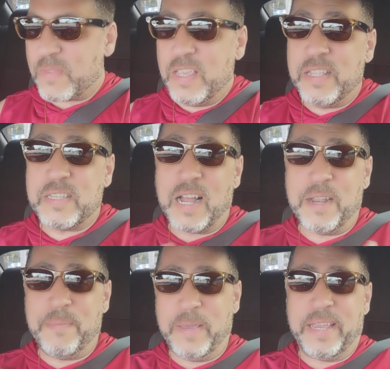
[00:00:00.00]
it's
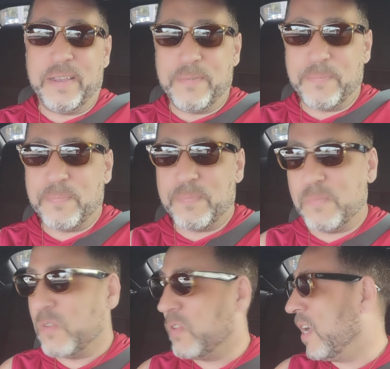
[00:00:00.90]
on me.
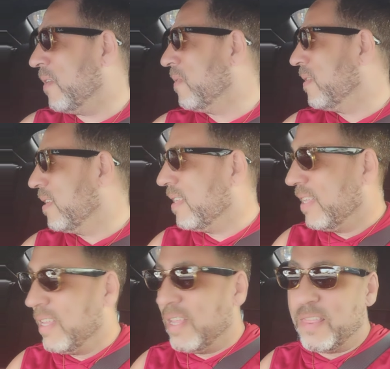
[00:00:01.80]
So
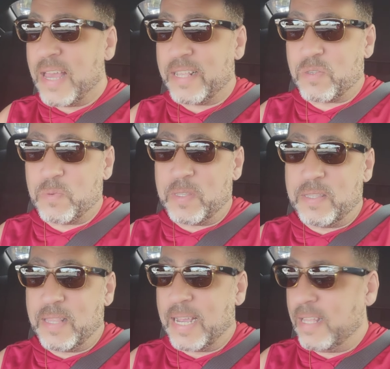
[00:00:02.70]
that's
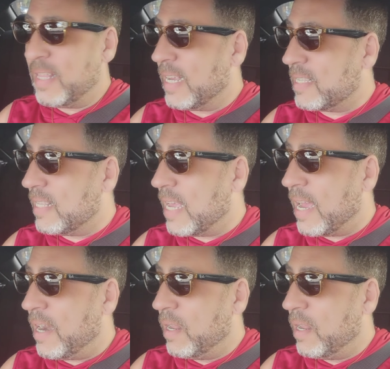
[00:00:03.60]
that.